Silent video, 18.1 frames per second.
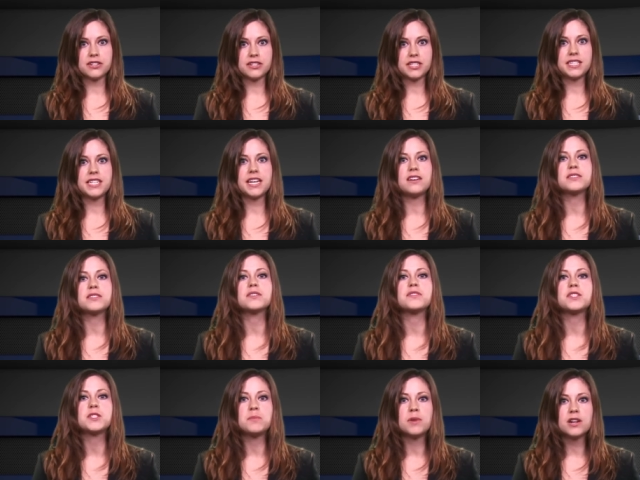sales of
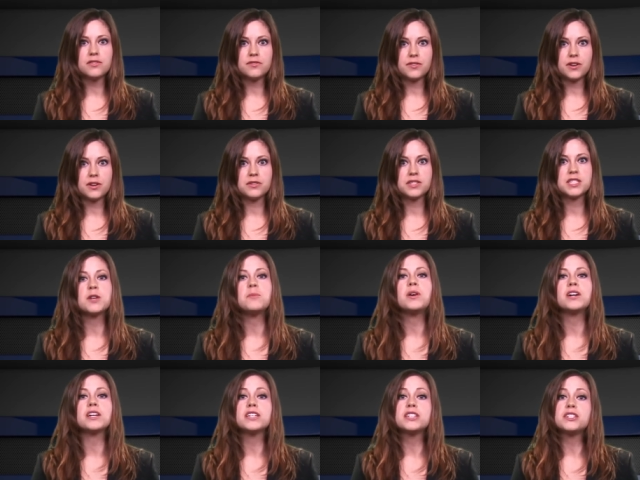smartphones
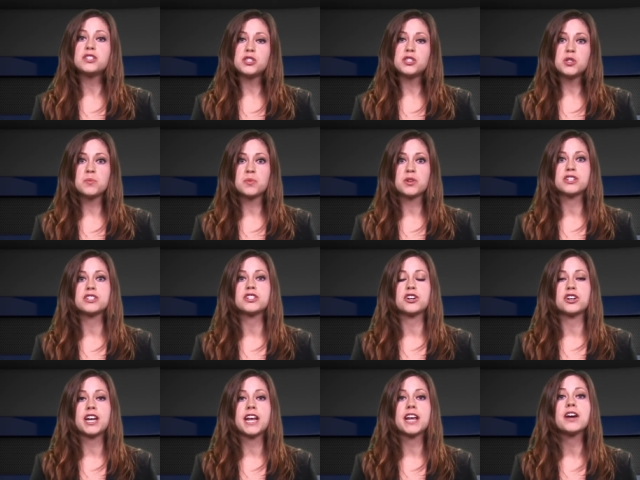among consumers
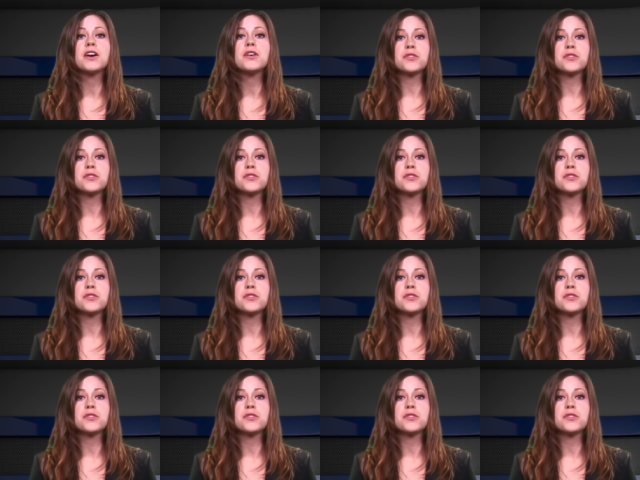earning